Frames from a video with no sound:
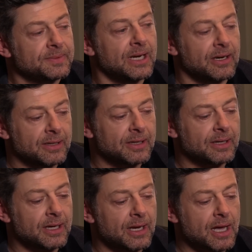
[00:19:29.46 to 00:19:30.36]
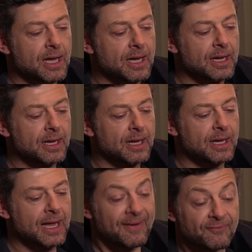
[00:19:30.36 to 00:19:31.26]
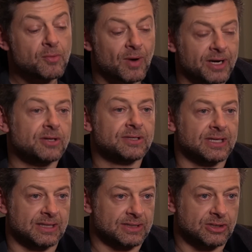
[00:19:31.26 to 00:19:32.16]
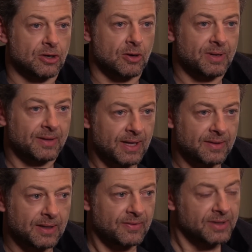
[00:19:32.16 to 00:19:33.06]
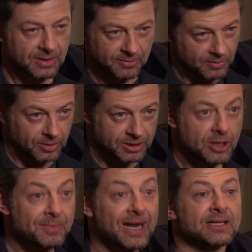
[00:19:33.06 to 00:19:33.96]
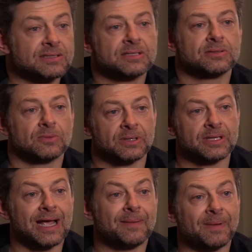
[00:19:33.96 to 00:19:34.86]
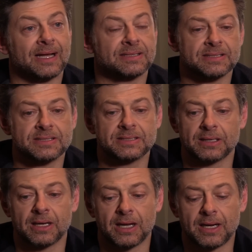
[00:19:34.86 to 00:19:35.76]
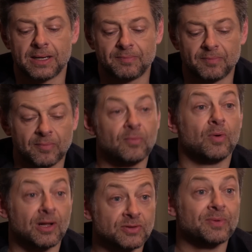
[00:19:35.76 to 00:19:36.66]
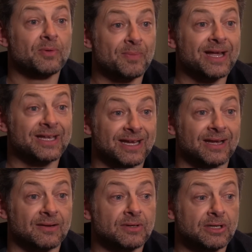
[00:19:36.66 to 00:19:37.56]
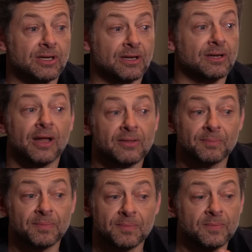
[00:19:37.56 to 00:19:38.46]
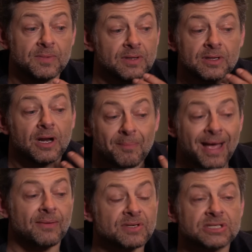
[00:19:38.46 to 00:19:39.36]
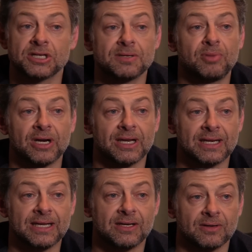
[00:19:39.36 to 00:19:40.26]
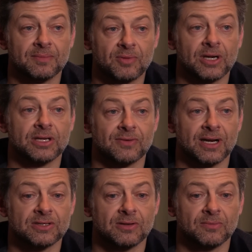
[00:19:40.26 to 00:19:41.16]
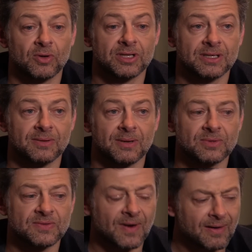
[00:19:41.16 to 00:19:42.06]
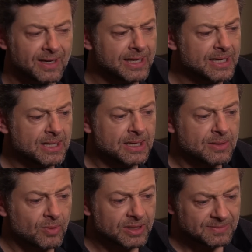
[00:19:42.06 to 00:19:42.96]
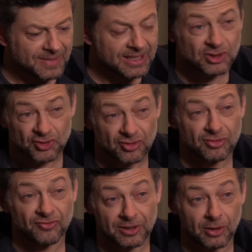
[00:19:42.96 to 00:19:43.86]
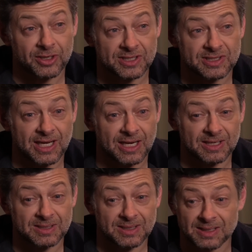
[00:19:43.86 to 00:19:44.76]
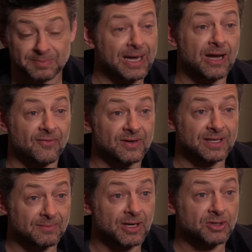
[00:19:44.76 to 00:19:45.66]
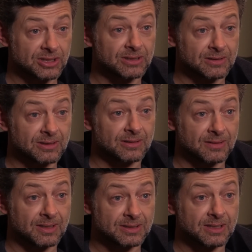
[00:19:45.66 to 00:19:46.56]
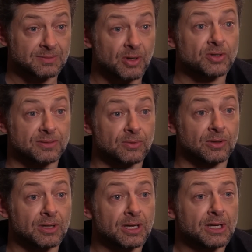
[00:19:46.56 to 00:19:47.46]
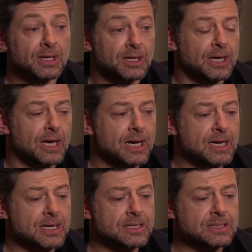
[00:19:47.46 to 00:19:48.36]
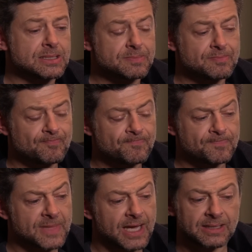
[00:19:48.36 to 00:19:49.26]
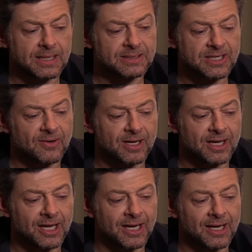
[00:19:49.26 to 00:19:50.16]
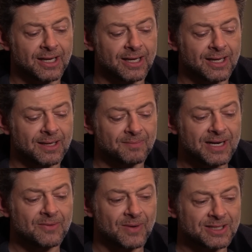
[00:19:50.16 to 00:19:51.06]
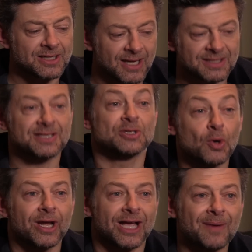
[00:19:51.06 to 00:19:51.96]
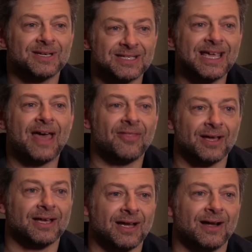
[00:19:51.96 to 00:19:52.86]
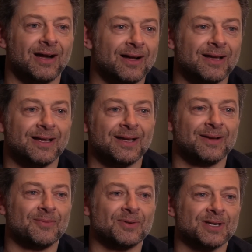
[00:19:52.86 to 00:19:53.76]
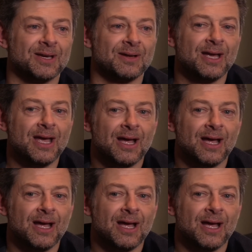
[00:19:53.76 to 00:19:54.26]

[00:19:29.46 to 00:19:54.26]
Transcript: you know, everyone who did this job, and, and, and the hu all the human actors, all of the ape actors, um, whilst we were making it, and, and you know, Matt was such a brilliant leader and a brilliant director, and wanted to, was very wanted to make it as truthful and honest and as powerfully emotional uh, as, as possible. Mm. Um, and, and so, I, in many ways, I, as I saw it coming together, uh, I, it, it was. It,